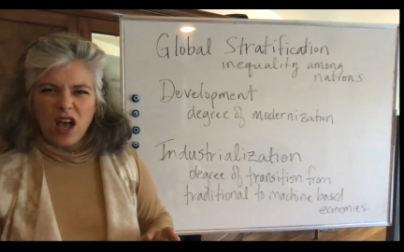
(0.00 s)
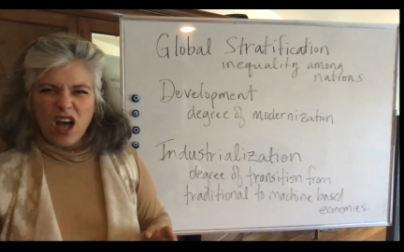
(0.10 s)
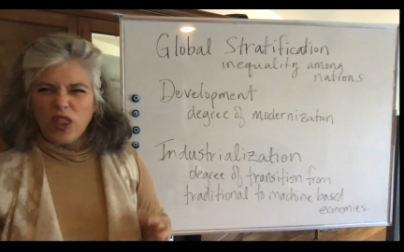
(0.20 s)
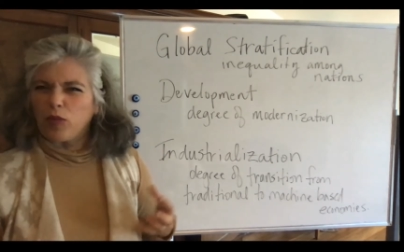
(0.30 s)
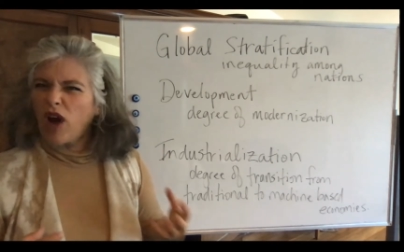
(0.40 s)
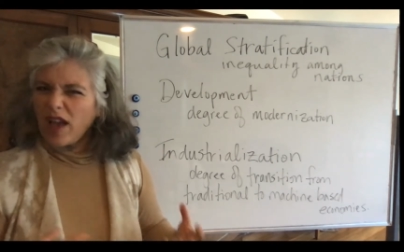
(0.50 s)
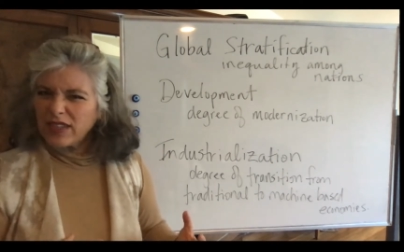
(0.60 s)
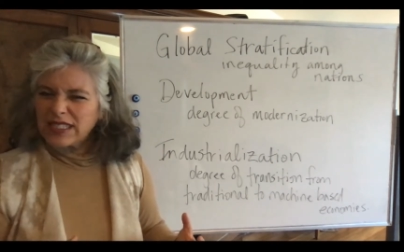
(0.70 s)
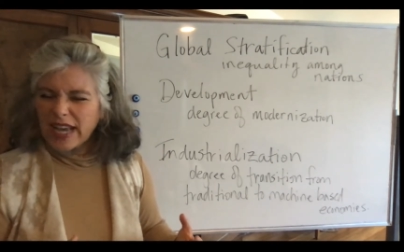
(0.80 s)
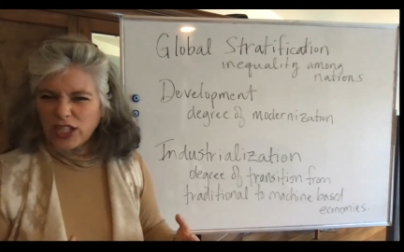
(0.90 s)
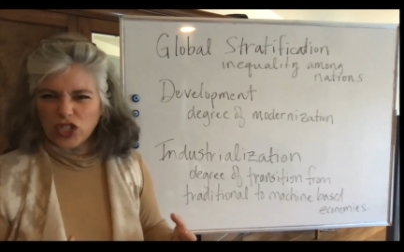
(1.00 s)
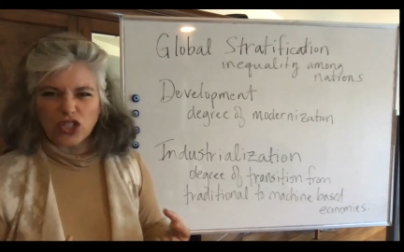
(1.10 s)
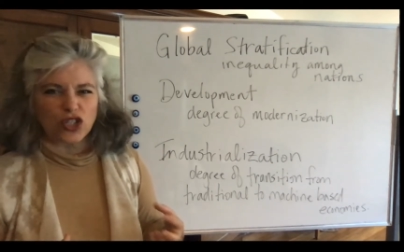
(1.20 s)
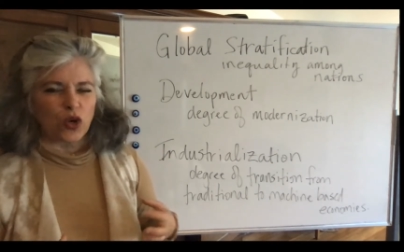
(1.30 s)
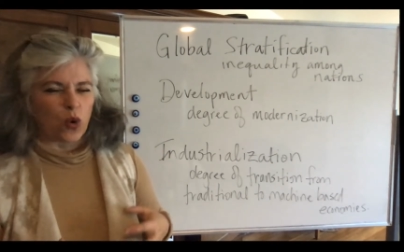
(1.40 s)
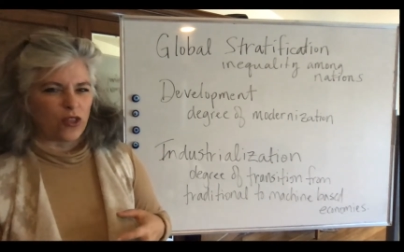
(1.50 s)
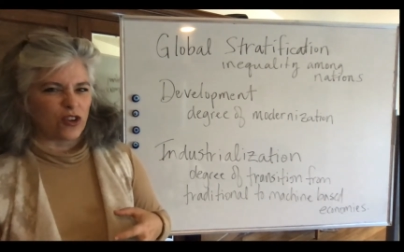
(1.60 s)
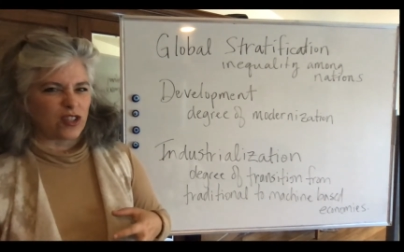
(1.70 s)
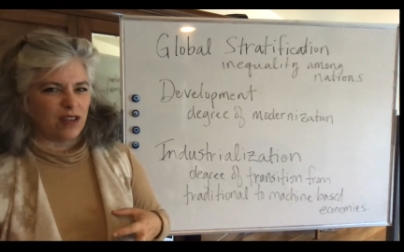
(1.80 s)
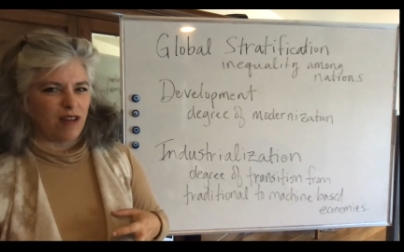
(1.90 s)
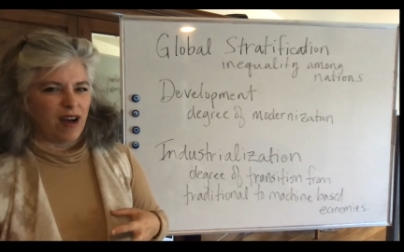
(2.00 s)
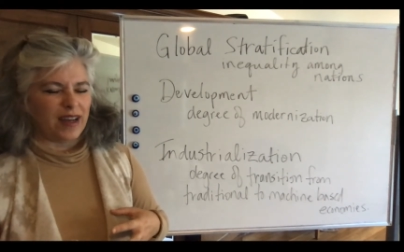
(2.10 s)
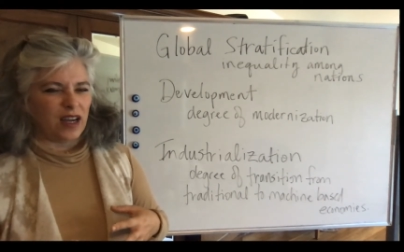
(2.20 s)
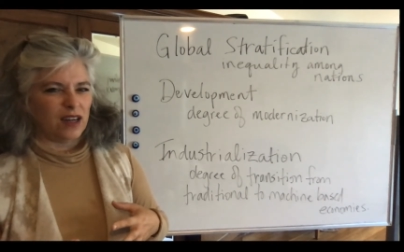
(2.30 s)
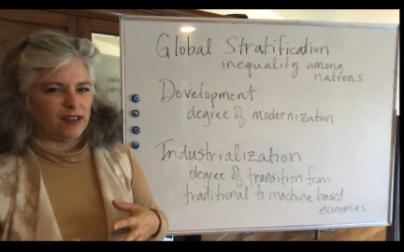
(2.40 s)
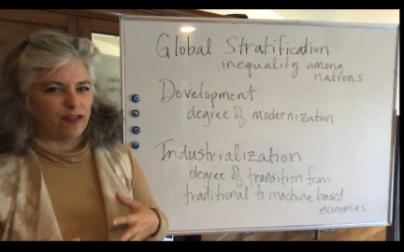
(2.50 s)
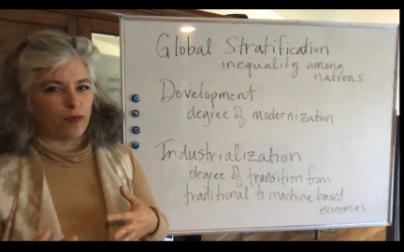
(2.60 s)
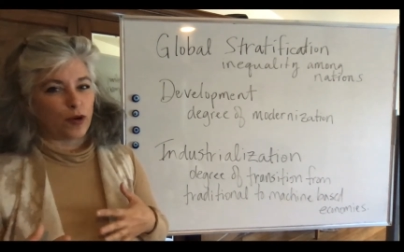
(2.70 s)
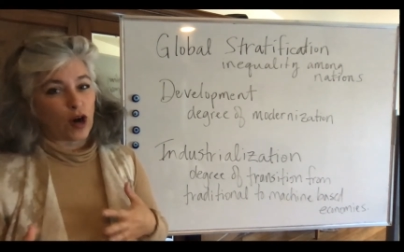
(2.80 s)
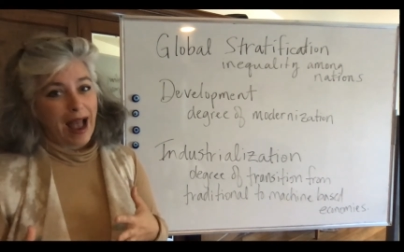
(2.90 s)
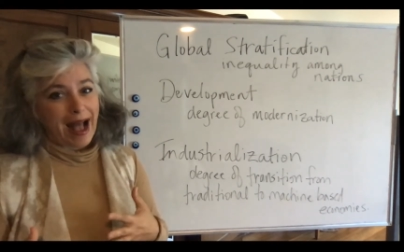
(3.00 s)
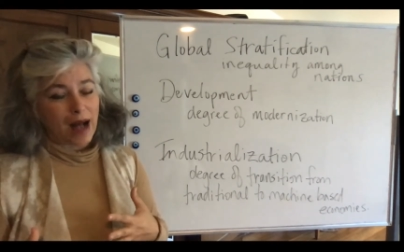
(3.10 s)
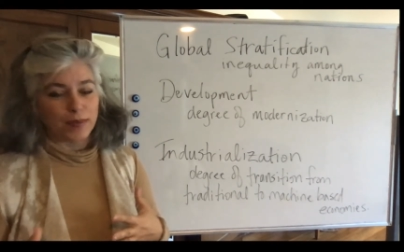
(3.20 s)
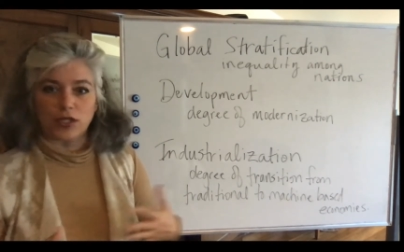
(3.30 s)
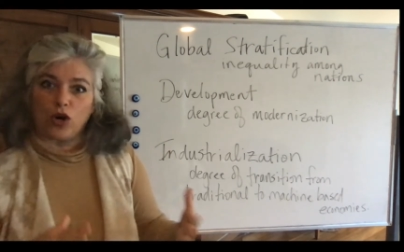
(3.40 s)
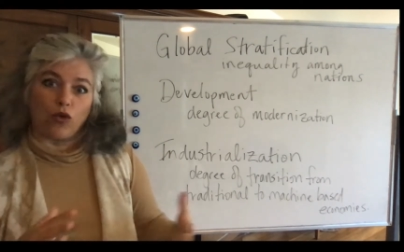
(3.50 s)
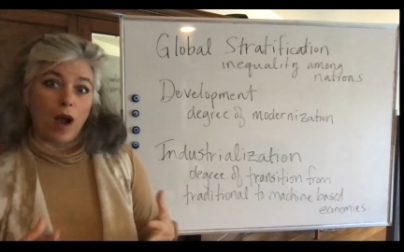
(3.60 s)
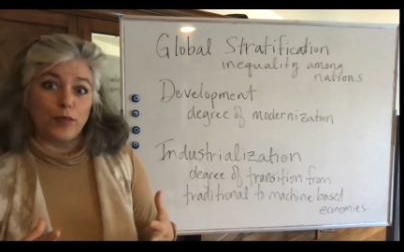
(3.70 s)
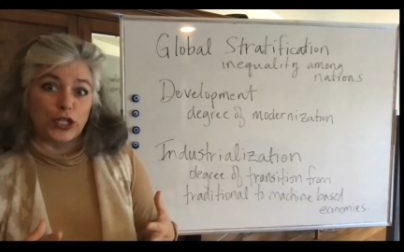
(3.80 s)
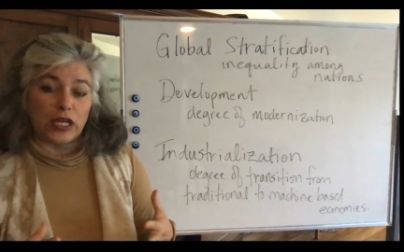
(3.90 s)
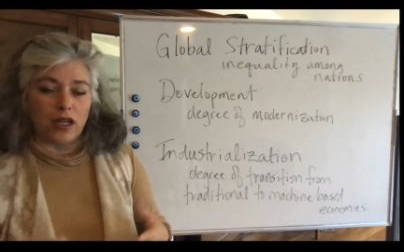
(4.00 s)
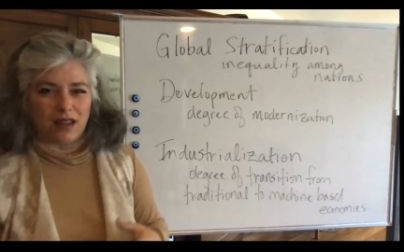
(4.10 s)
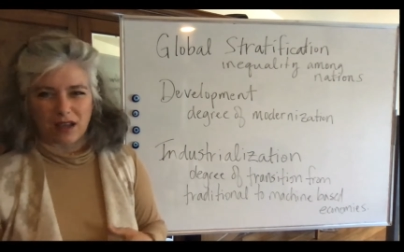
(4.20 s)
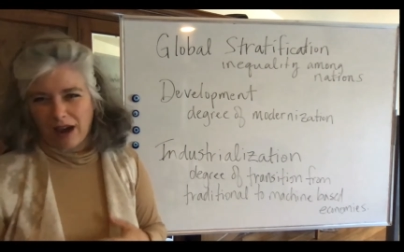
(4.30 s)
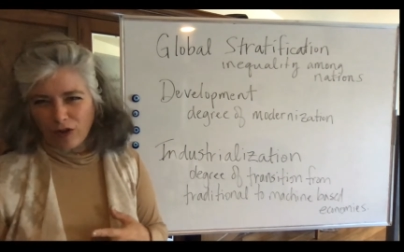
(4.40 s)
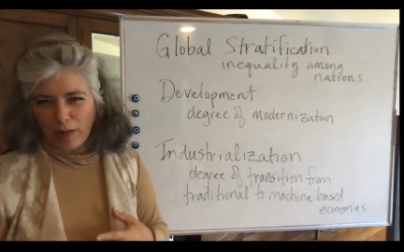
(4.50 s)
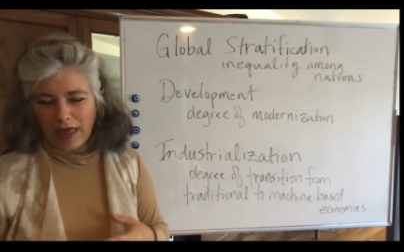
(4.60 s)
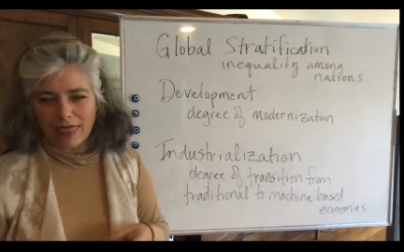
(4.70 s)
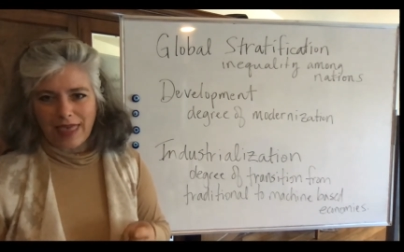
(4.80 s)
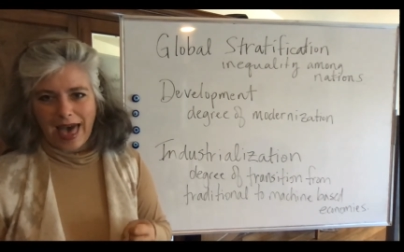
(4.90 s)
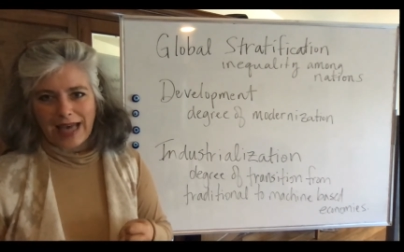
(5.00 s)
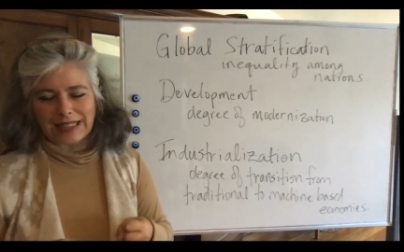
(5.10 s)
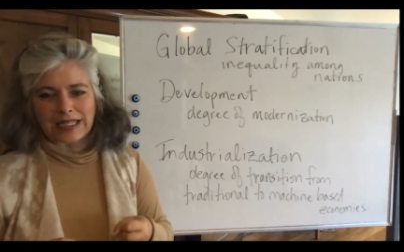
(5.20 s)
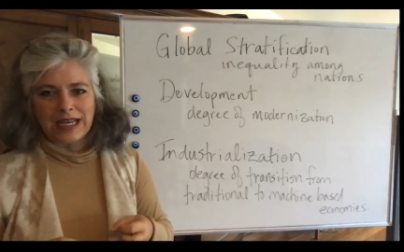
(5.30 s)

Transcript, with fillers: the private sector, or there's a lot of perhaps corruption in the government that